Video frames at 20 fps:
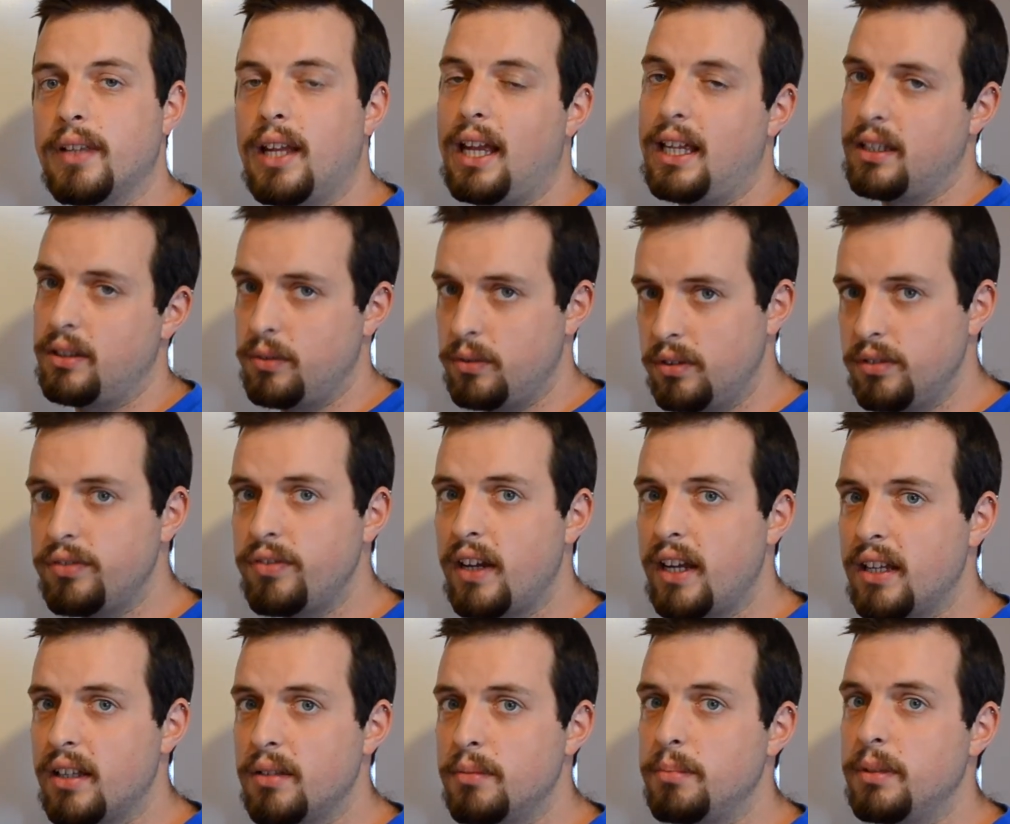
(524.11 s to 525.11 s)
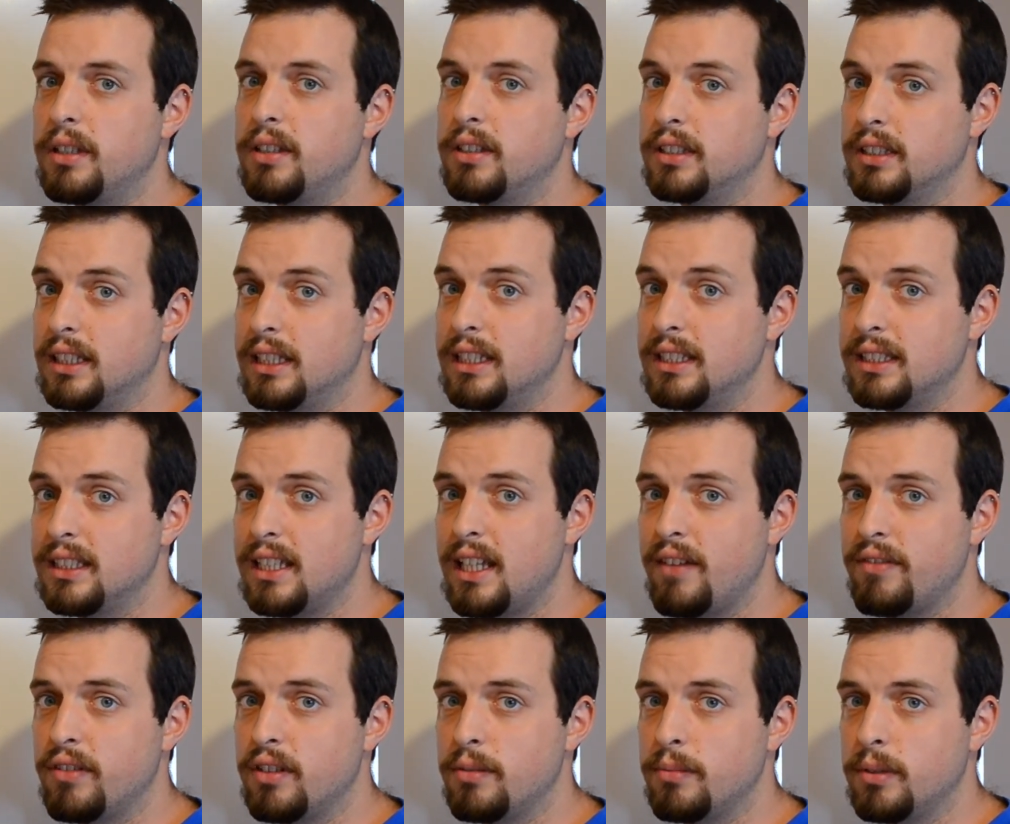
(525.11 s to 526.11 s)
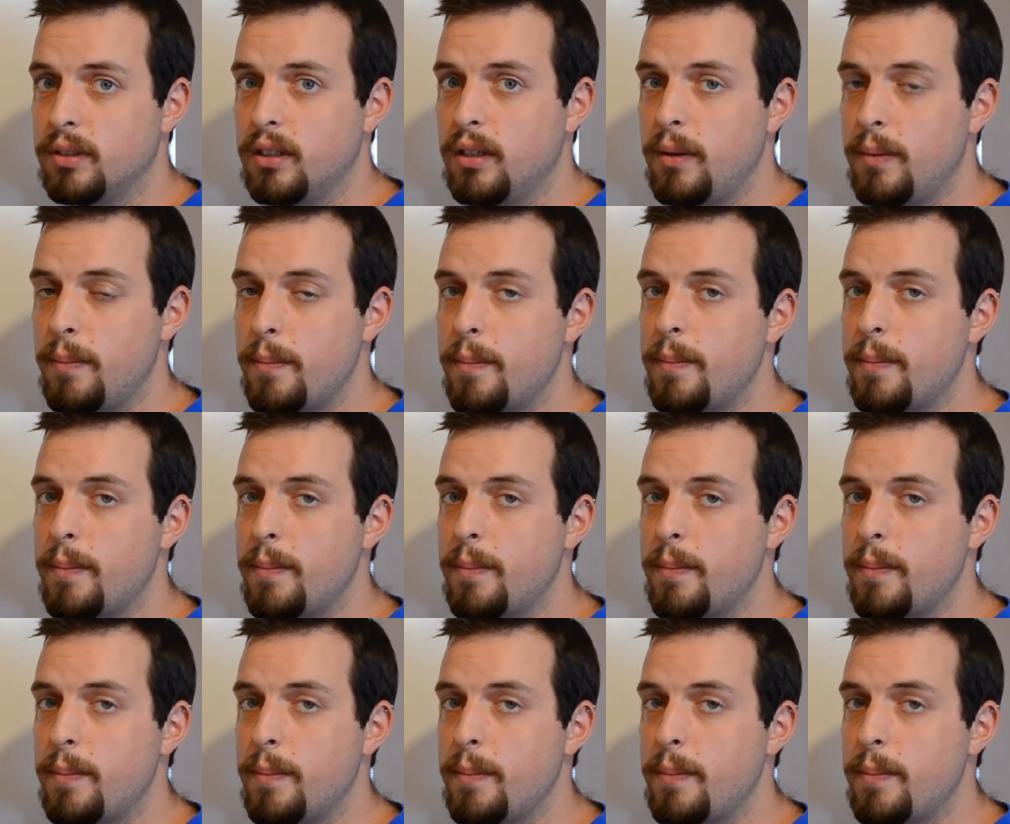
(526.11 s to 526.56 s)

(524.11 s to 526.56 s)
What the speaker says: and you will fail because it is inevitable,